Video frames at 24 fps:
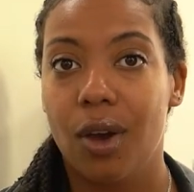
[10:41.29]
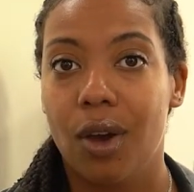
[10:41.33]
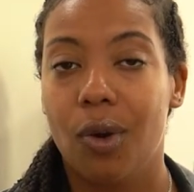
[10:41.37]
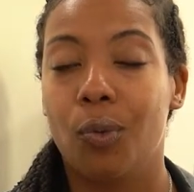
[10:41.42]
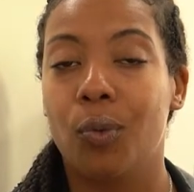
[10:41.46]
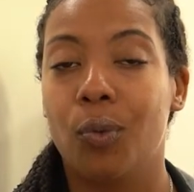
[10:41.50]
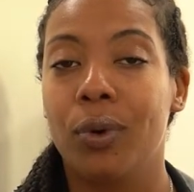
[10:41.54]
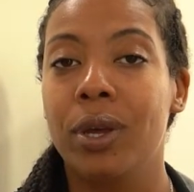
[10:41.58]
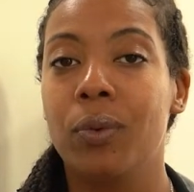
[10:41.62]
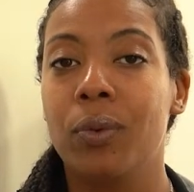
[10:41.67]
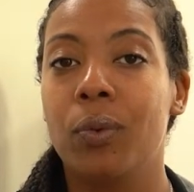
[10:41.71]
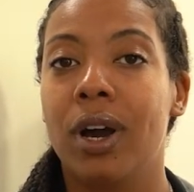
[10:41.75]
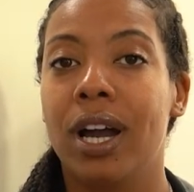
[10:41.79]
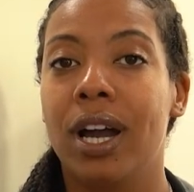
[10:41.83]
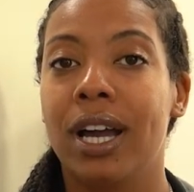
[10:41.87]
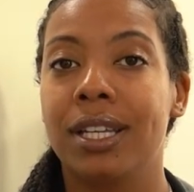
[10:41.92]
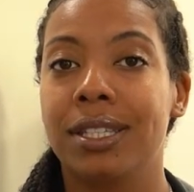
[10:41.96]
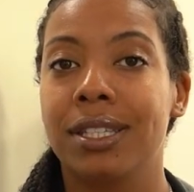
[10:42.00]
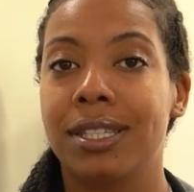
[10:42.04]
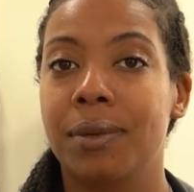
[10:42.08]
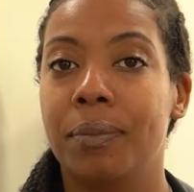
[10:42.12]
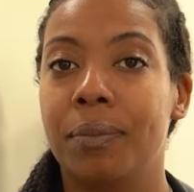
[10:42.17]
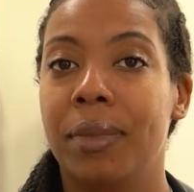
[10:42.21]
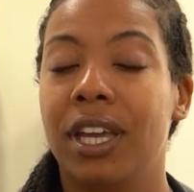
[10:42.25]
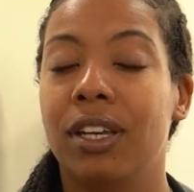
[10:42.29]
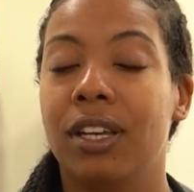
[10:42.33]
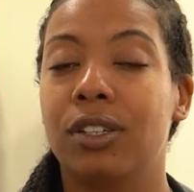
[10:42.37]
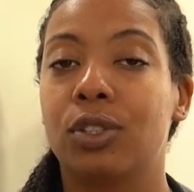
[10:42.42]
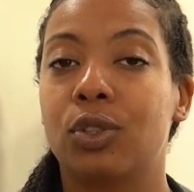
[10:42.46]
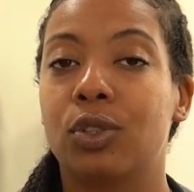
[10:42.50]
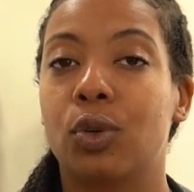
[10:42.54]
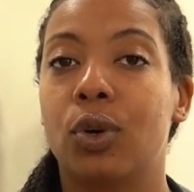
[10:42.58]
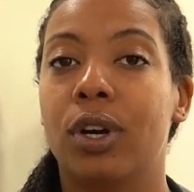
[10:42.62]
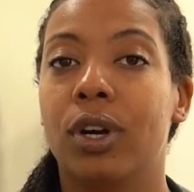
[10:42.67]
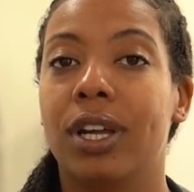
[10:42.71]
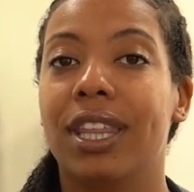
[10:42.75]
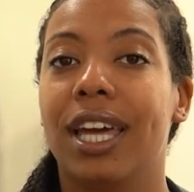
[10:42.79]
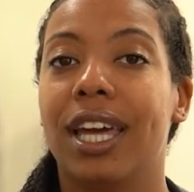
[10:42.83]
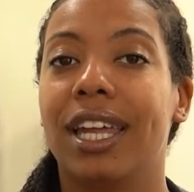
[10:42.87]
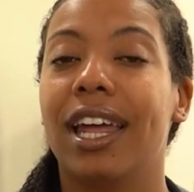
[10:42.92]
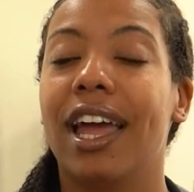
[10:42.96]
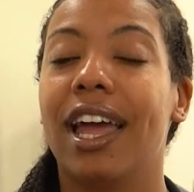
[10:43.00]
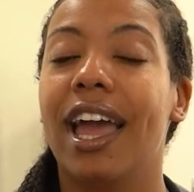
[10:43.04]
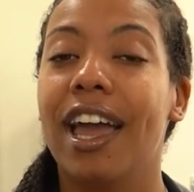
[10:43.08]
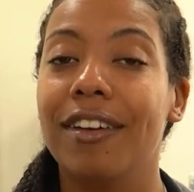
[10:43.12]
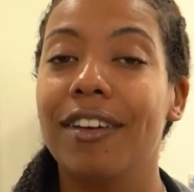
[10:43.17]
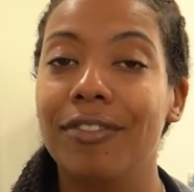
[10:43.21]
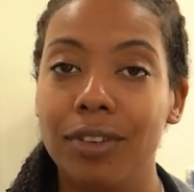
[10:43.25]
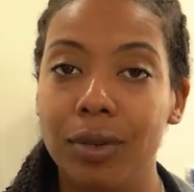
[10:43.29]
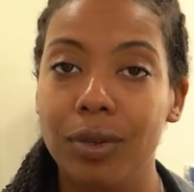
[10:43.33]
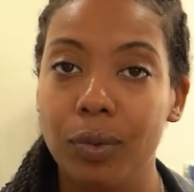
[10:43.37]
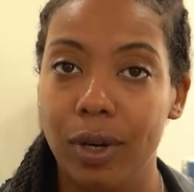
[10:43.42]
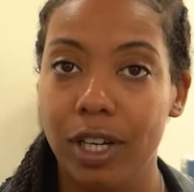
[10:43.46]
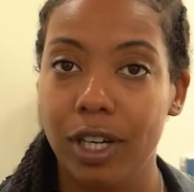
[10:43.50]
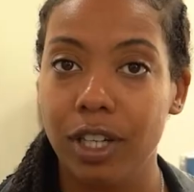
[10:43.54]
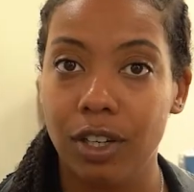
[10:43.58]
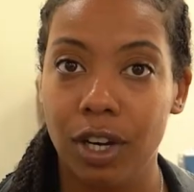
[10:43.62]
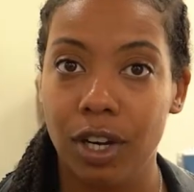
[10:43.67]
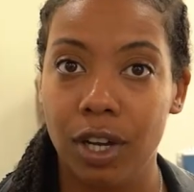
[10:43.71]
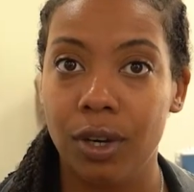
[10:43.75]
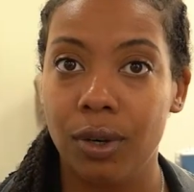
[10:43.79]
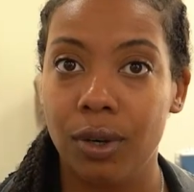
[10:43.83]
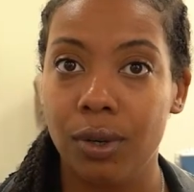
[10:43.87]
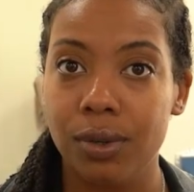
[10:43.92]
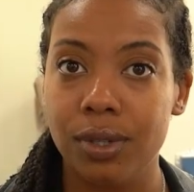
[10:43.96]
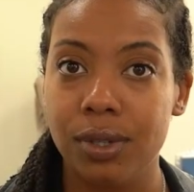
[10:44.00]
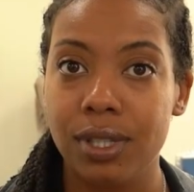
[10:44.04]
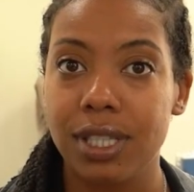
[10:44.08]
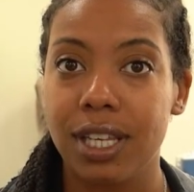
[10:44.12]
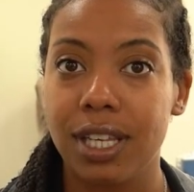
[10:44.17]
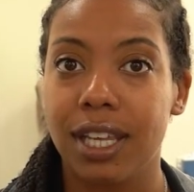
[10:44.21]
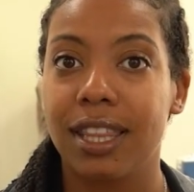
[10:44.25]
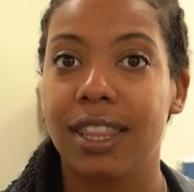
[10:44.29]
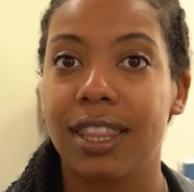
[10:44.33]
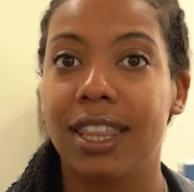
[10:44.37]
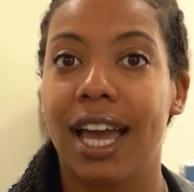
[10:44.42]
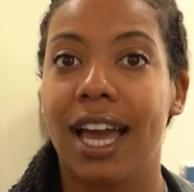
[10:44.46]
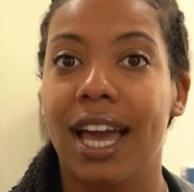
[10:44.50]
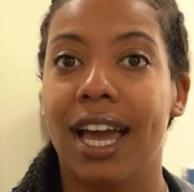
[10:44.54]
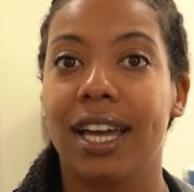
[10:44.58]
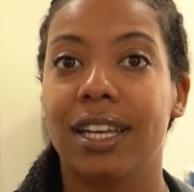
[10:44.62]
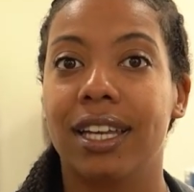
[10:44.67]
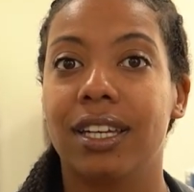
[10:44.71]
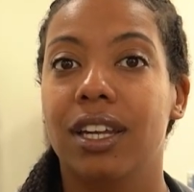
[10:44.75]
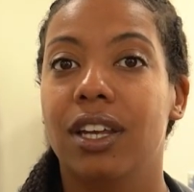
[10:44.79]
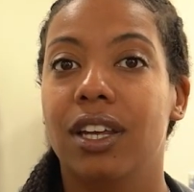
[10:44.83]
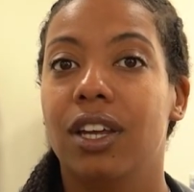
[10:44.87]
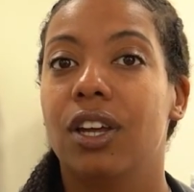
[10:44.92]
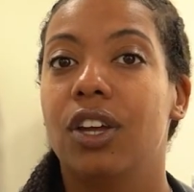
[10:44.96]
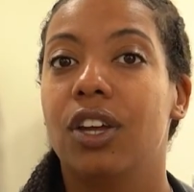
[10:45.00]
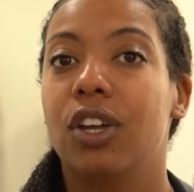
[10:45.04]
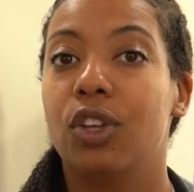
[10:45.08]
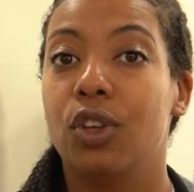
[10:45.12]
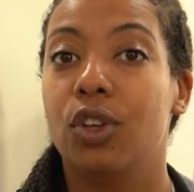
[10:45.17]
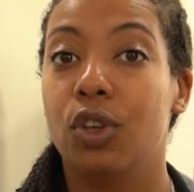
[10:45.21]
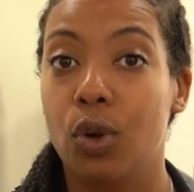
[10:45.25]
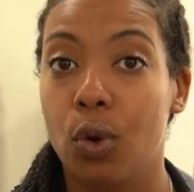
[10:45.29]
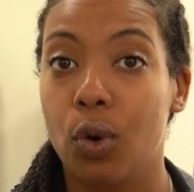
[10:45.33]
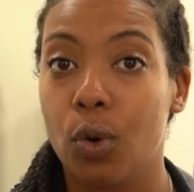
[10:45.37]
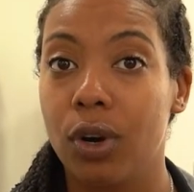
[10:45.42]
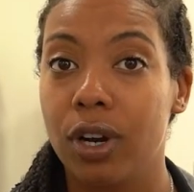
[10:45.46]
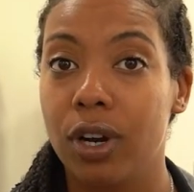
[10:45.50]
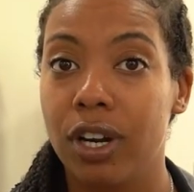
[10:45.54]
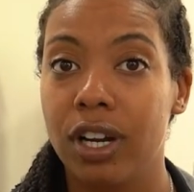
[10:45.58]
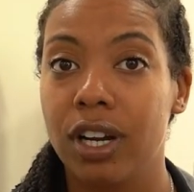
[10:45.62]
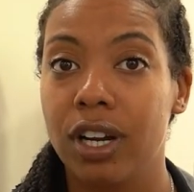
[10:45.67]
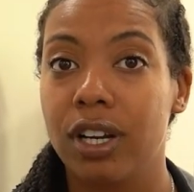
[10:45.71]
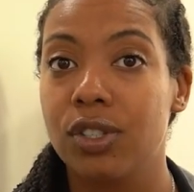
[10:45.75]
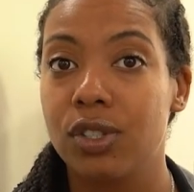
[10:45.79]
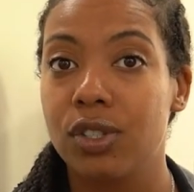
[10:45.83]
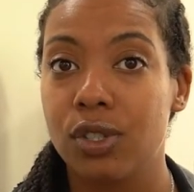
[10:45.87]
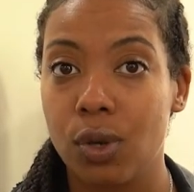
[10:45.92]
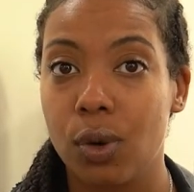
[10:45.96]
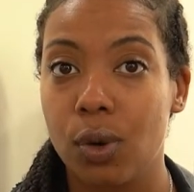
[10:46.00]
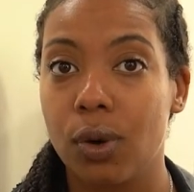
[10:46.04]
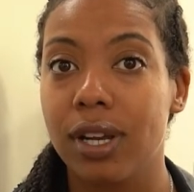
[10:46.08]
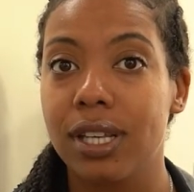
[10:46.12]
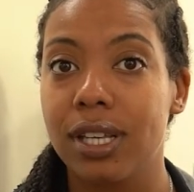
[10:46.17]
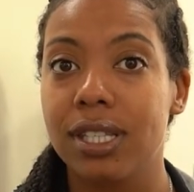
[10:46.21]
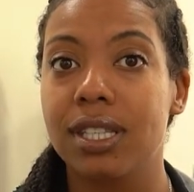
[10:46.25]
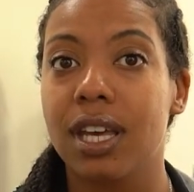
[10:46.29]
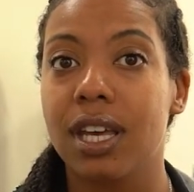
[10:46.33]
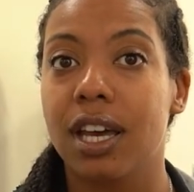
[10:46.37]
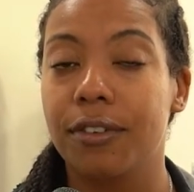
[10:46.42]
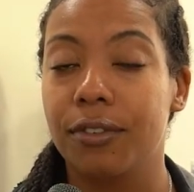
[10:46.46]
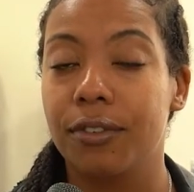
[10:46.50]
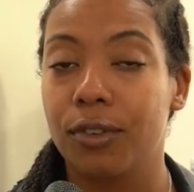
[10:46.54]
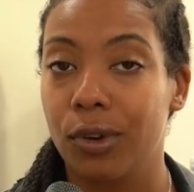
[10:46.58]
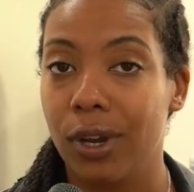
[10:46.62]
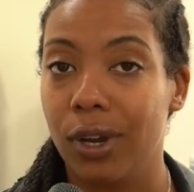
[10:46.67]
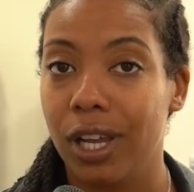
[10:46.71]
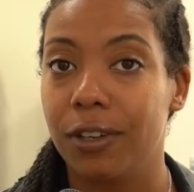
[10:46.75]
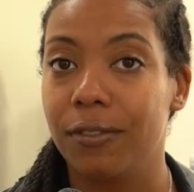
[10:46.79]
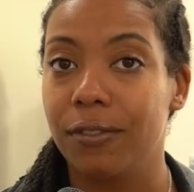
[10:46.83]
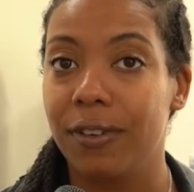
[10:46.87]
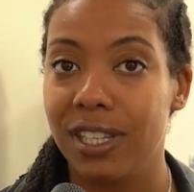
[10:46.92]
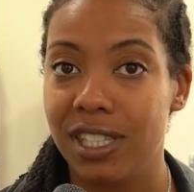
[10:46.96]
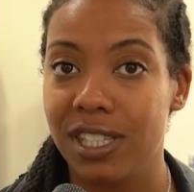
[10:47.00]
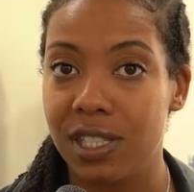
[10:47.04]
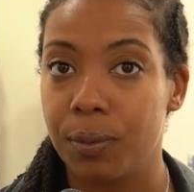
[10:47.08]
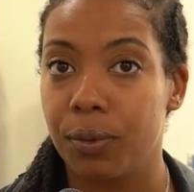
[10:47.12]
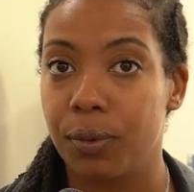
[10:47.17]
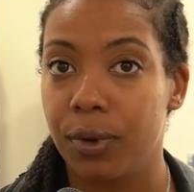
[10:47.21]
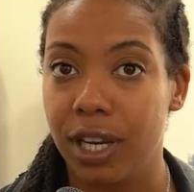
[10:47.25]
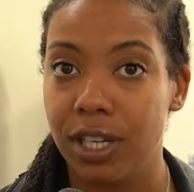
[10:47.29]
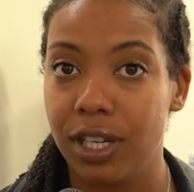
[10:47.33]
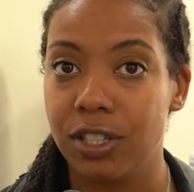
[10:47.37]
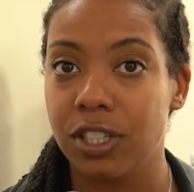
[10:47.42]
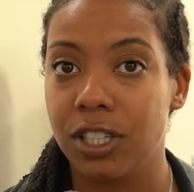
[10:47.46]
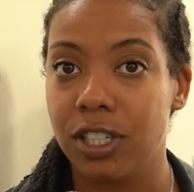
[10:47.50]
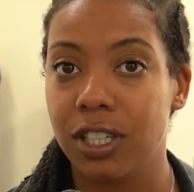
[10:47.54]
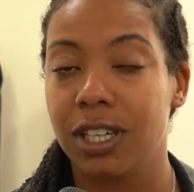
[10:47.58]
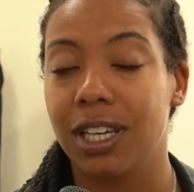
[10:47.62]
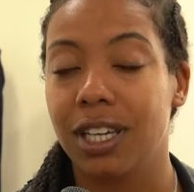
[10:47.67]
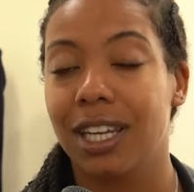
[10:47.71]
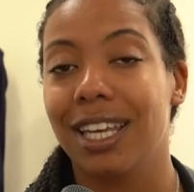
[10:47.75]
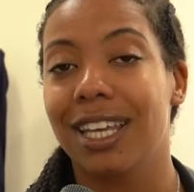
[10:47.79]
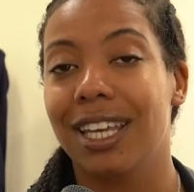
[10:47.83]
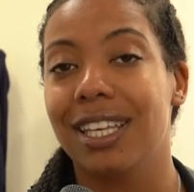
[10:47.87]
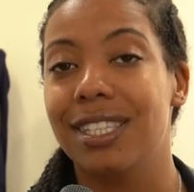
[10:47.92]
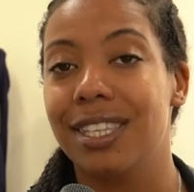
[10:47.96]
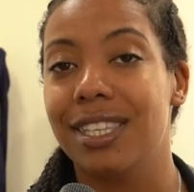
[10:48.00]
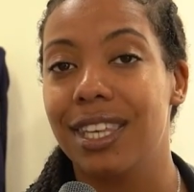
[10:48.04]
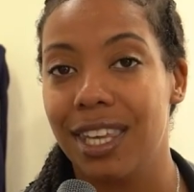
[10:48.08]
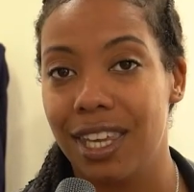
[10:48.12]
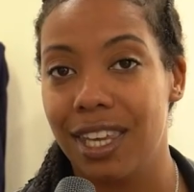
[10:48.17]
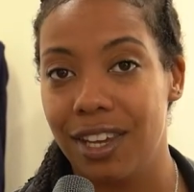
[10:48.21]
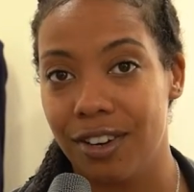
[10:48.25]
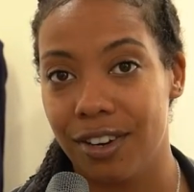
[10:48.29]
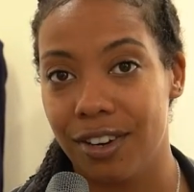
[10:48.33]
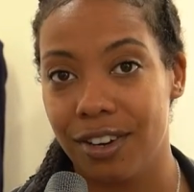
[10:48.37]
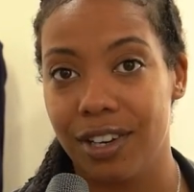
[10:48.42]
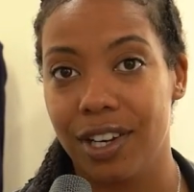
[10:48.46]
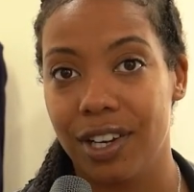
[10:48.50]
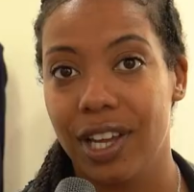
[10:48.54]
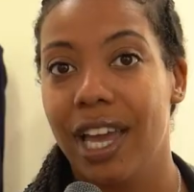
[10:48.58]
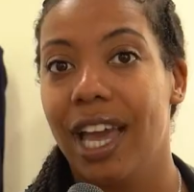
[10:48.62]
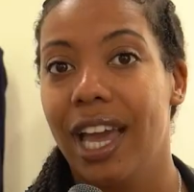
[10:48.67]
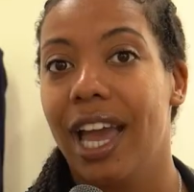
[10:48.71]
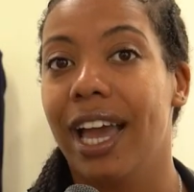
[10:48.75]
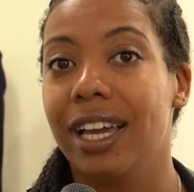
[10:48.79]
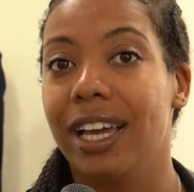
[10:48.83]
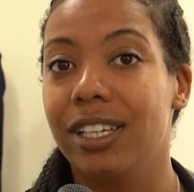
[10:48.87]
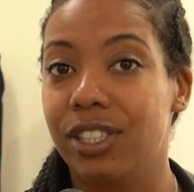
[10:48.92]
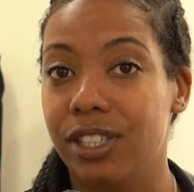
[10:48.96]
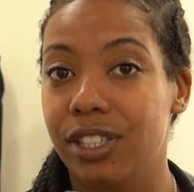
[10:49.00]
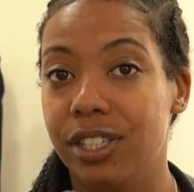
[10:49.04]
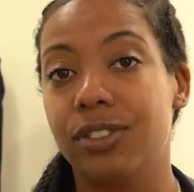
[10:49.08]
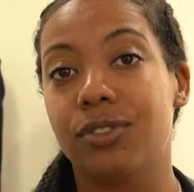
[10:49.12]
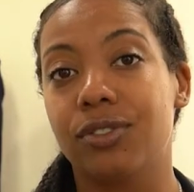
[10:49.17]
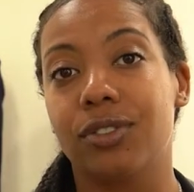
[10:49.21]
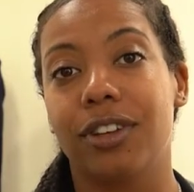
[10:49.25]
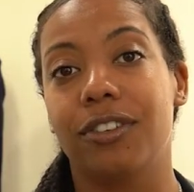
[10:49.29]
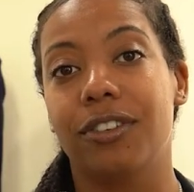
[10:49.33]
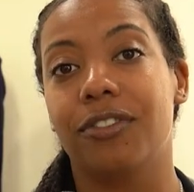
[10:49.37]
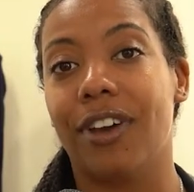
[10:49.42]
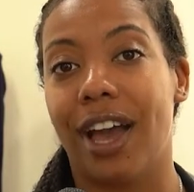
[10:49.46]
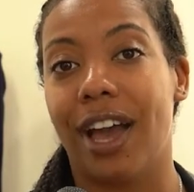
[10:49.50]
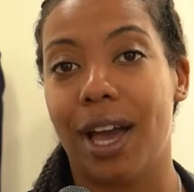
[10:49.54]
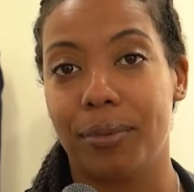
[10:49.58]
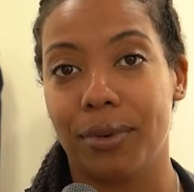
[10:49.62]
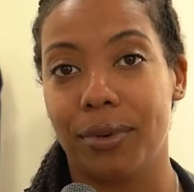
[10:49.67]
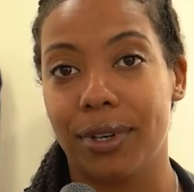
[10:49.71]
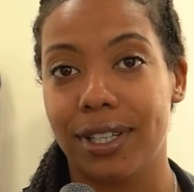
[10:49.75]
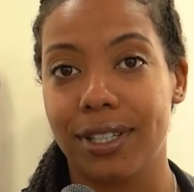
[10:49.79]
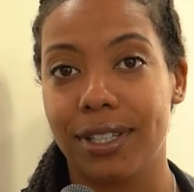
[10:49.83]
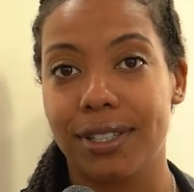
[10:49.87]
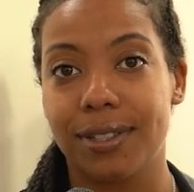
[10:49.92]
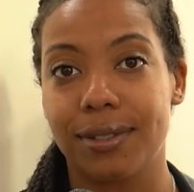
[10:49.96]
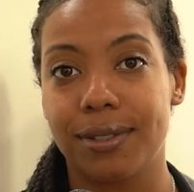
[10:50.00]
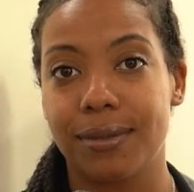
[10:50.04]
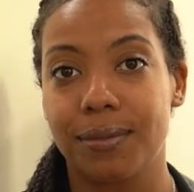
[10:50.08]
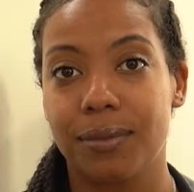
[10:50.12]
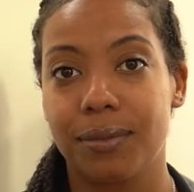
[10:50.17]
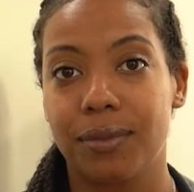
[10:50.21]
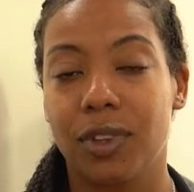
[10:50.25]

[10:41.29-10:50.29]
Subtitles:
We want to make sure that everyone knows that your source of creative inspiration is here at G Street Fabrics.